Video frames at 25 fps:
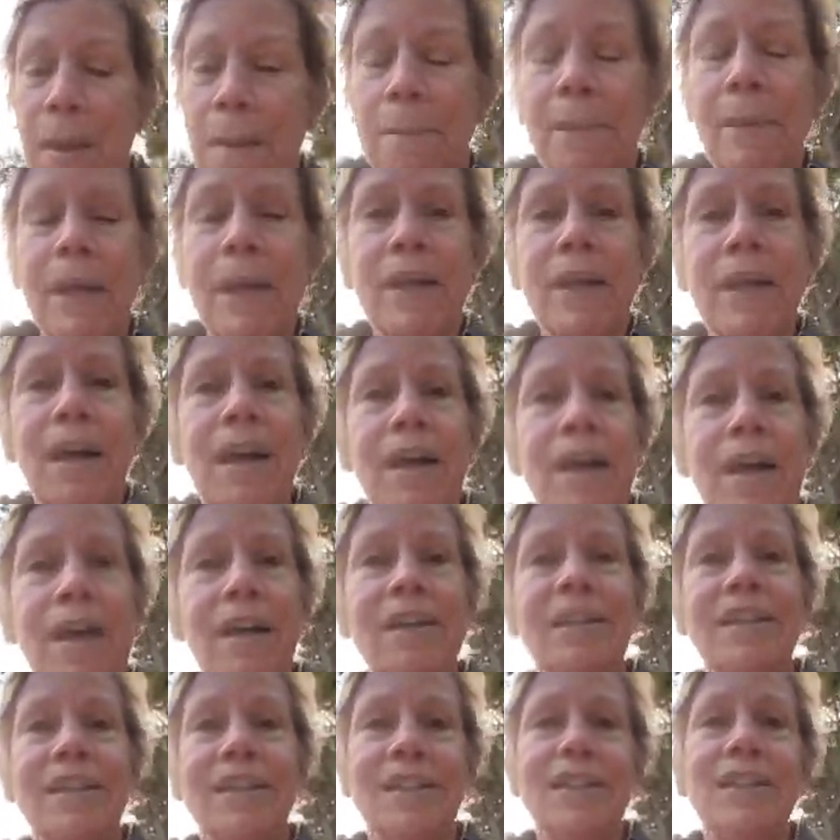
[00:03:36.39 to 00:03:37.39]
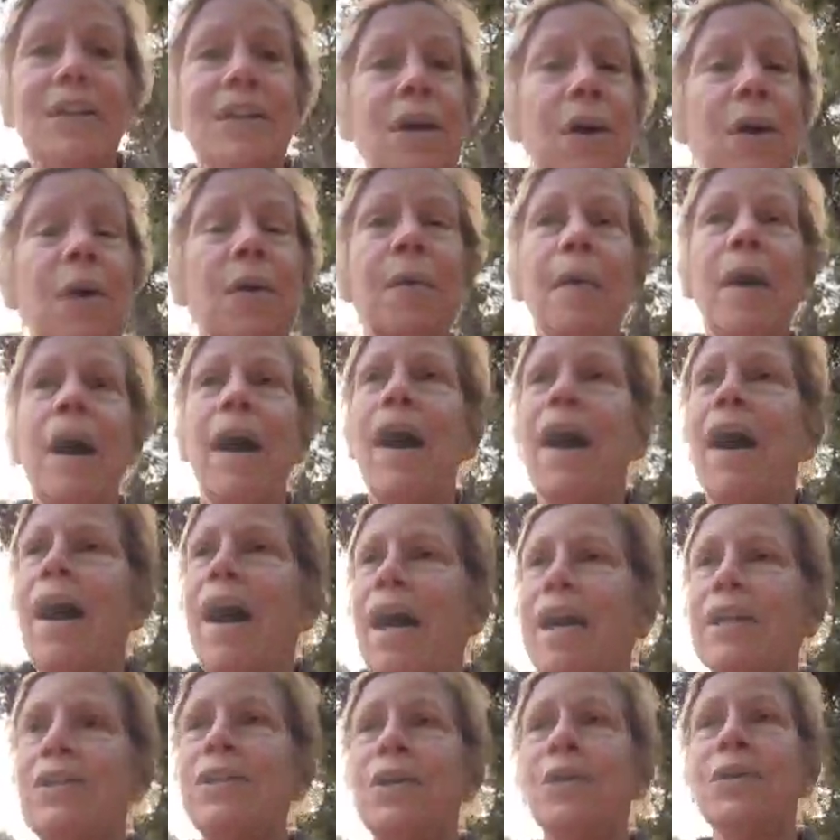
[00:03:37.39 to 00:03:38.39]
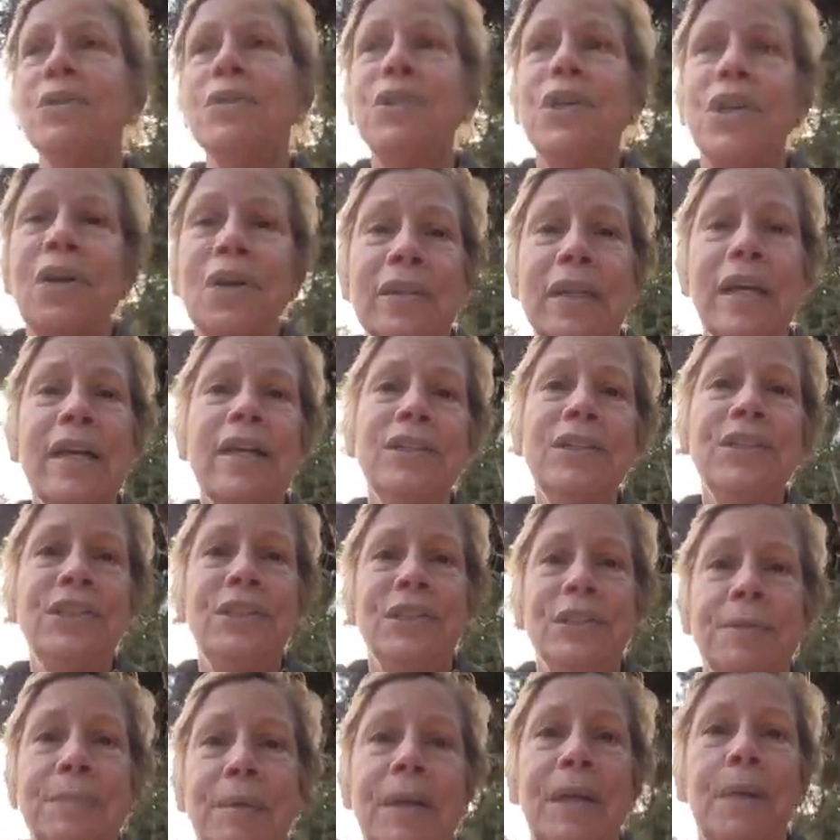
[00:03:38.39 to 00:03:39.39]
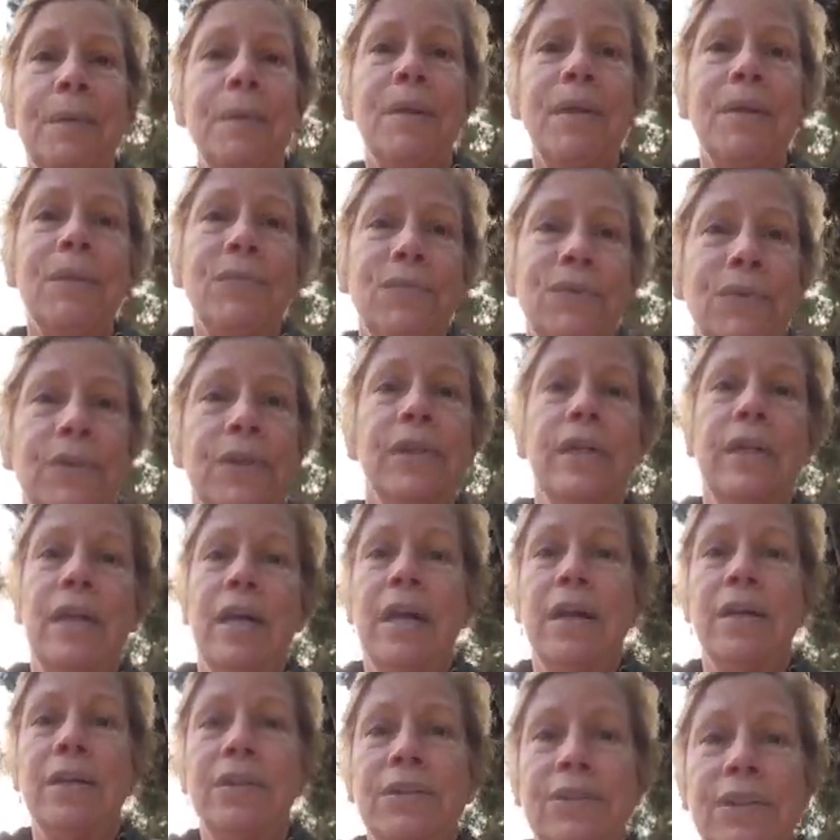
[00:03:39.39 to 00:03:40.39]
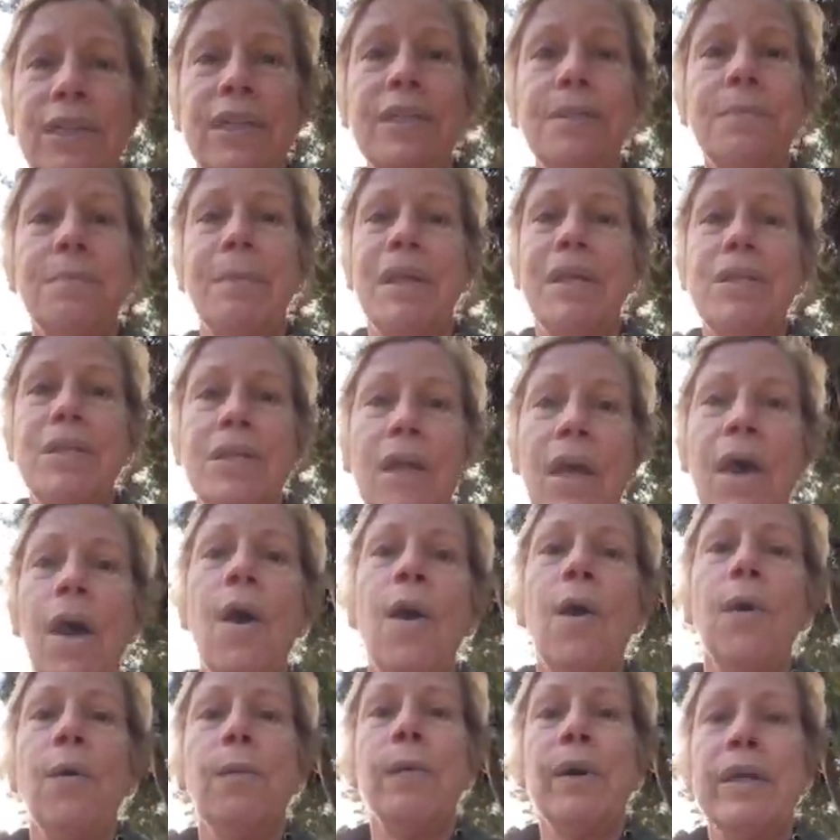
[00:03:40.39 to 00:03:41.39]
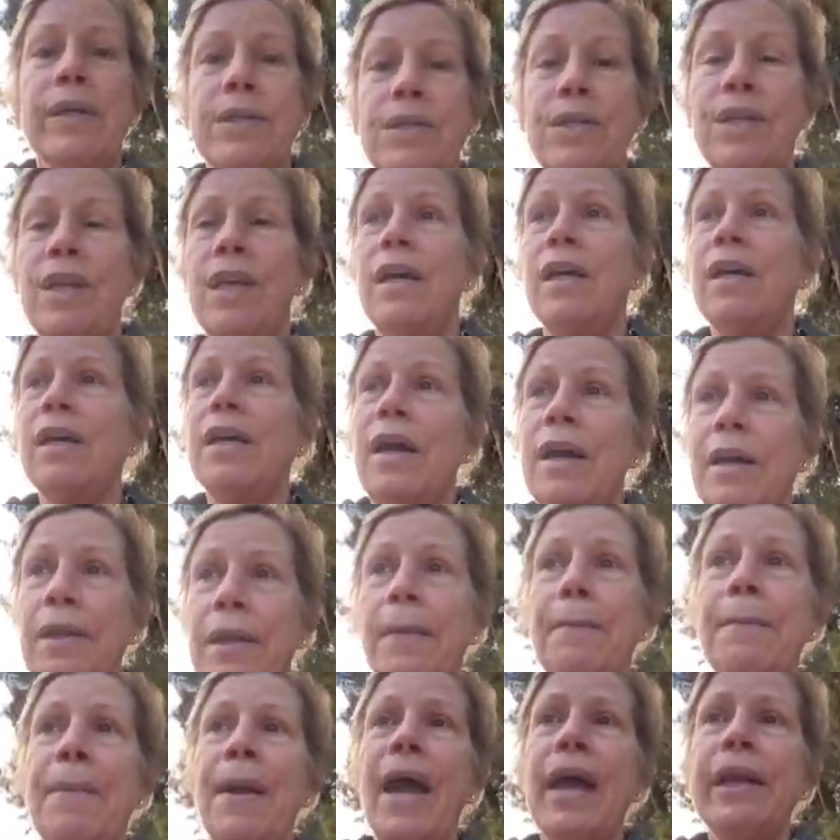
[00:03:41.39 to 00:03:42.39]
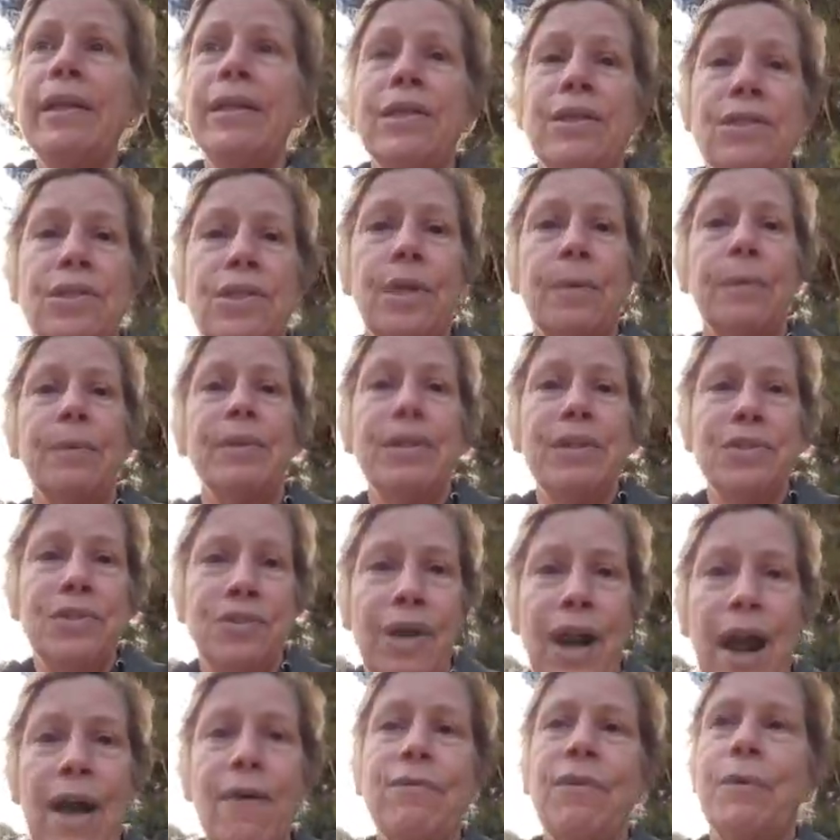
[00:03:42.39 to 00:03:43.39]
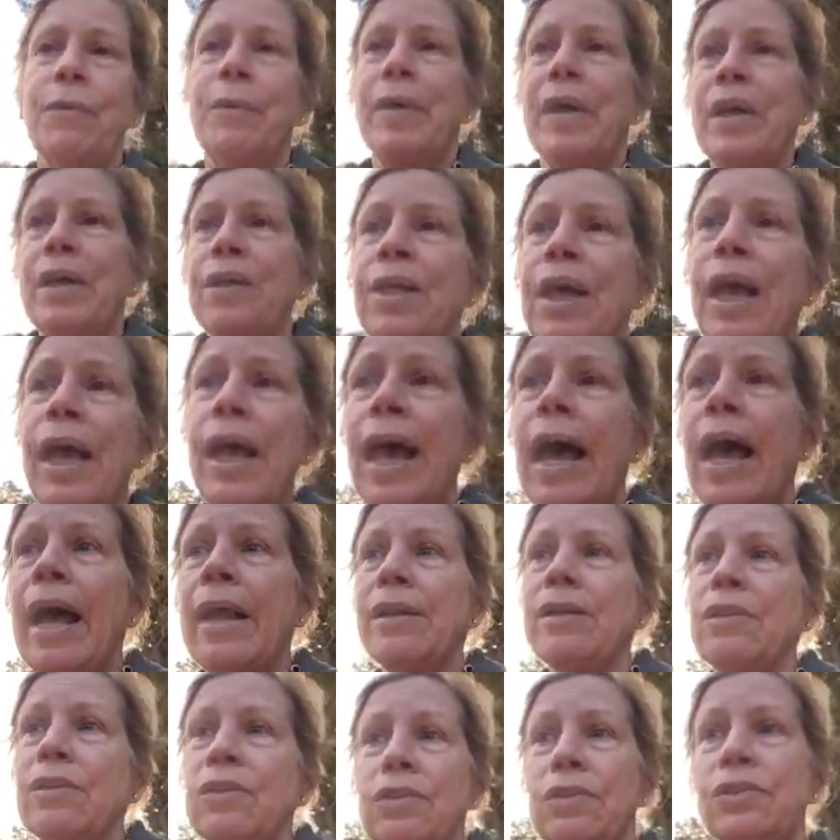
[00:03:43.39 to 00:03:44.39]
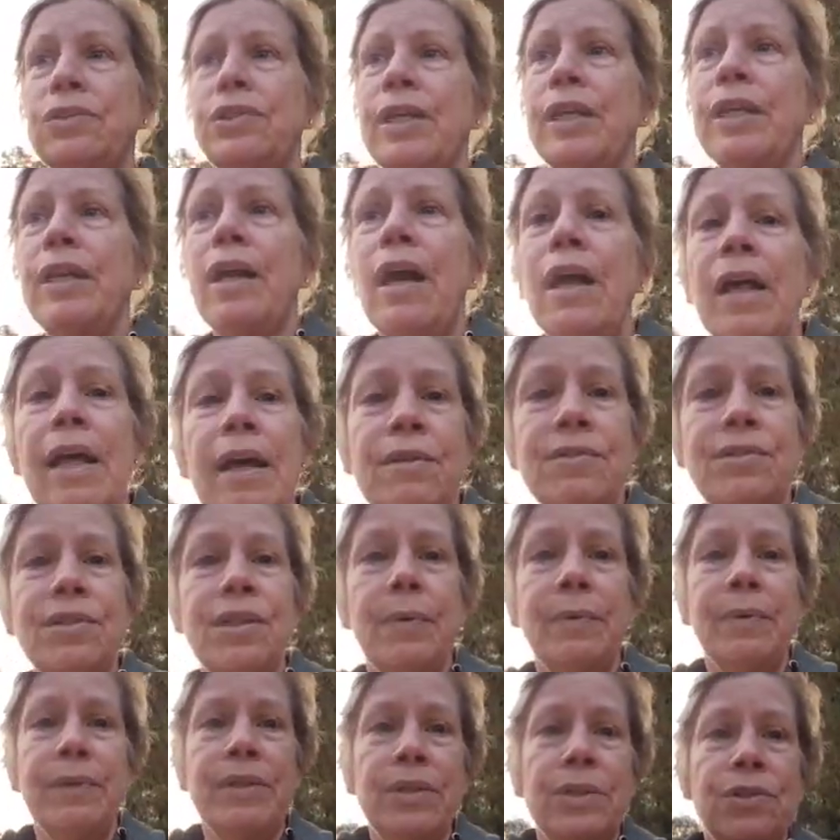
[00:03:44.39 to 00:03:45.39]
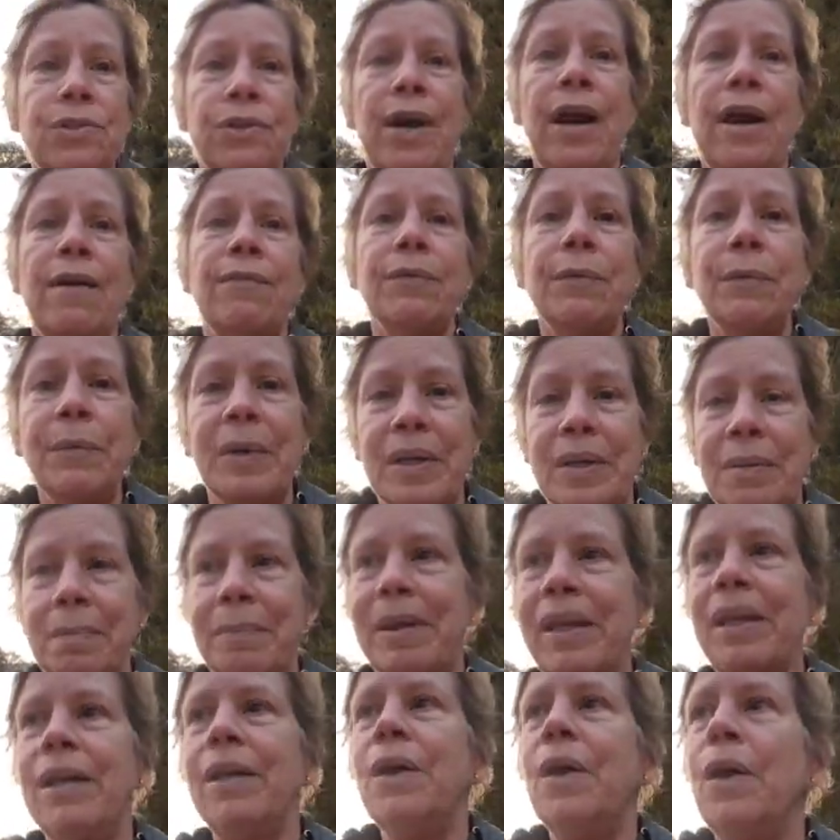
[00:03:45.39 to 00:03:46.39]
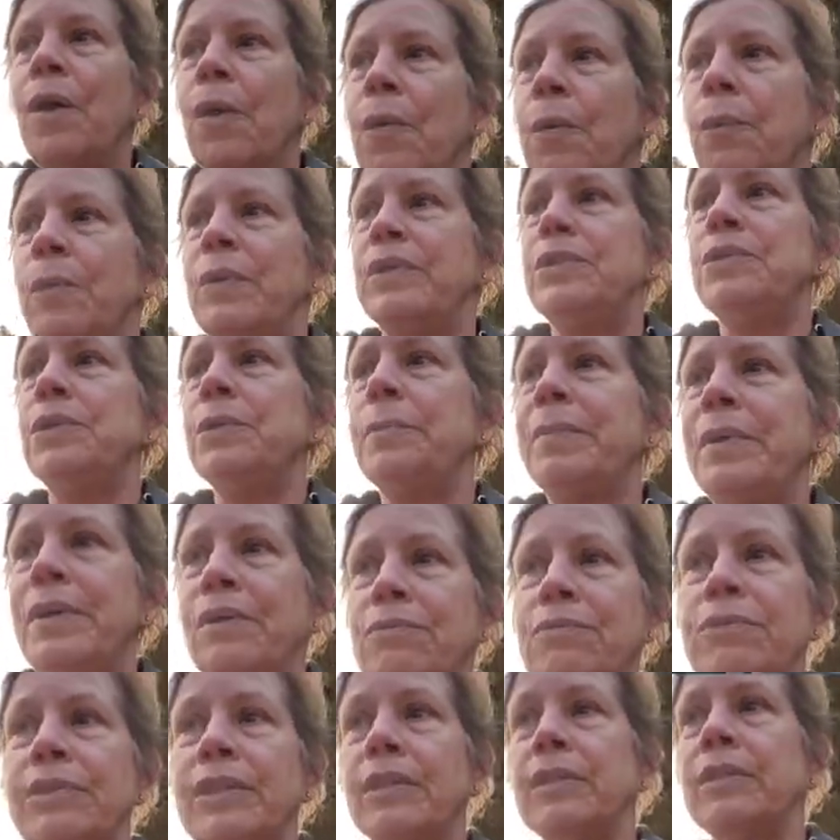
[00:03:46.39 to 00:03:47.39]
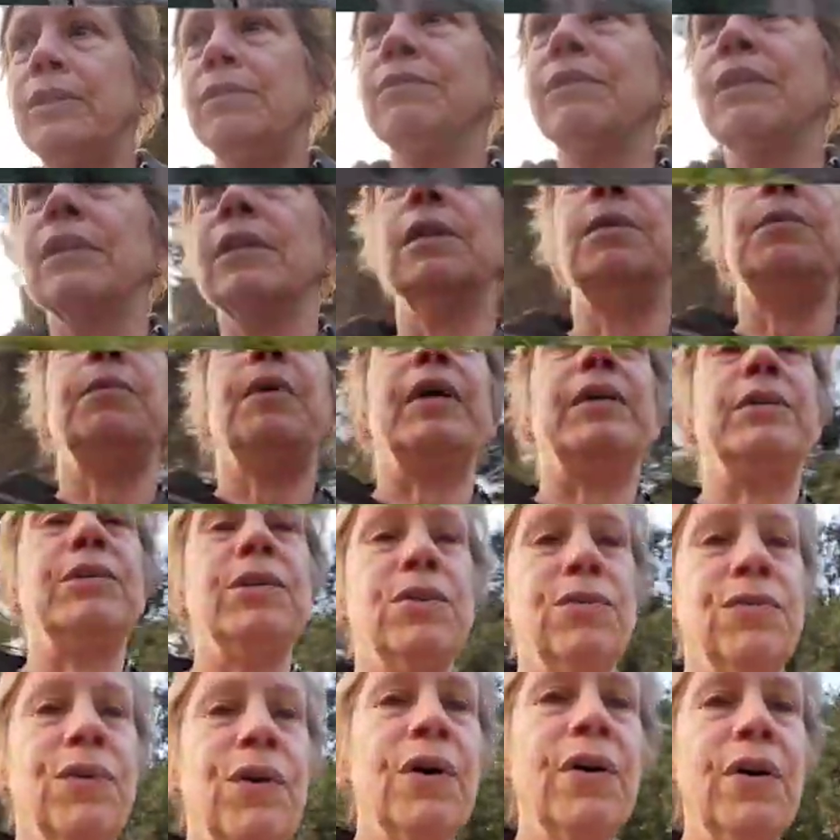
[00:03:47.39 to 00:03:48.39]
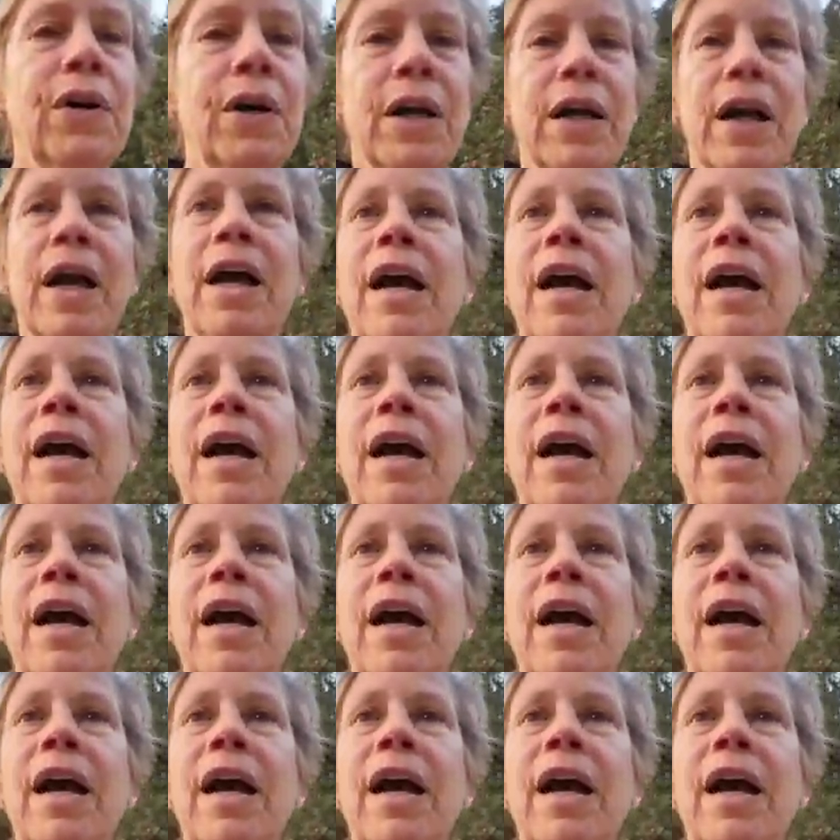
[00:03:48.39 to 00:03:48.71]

But, you know, I told y'all last year what I wanted for Christmas was a companion, someone to travel with. And it looks like I'll have someone to travel with me, which will be really, really wonderful.